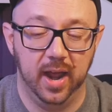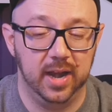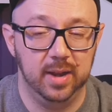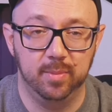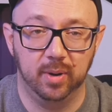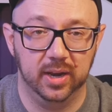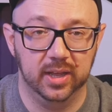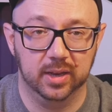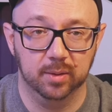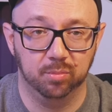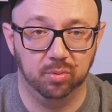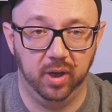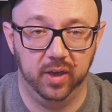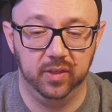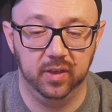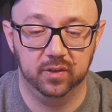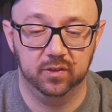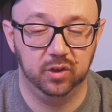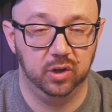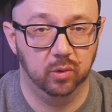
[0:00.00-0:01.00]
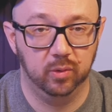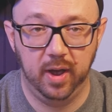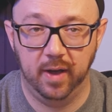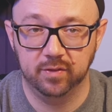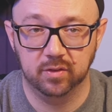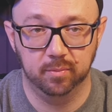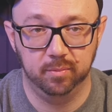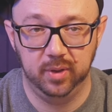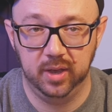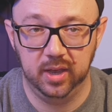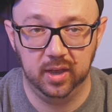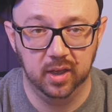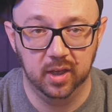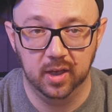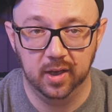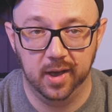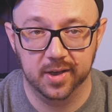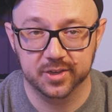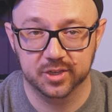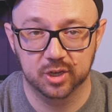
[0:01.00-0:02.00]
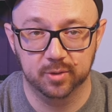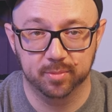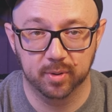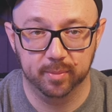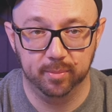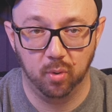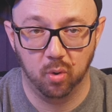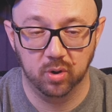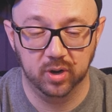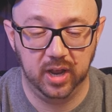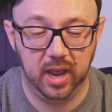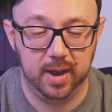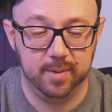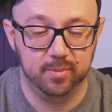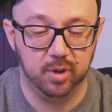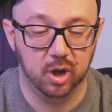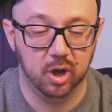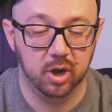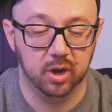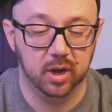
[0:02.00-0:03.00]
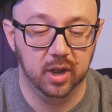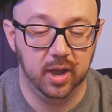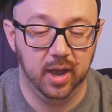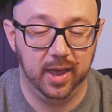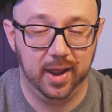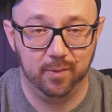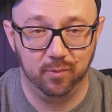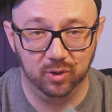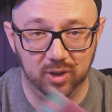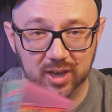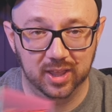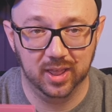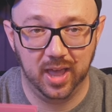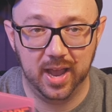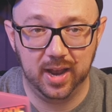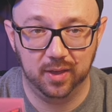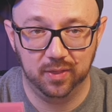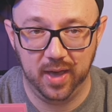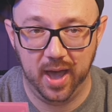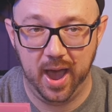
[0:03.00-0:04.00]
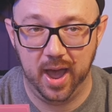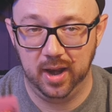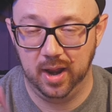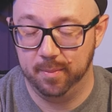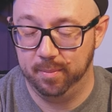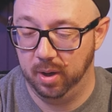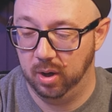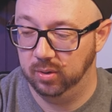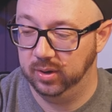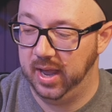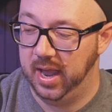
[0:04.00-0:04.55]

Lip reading: Anybody can play this. You don't have to be a super board game nerd, and I really like that about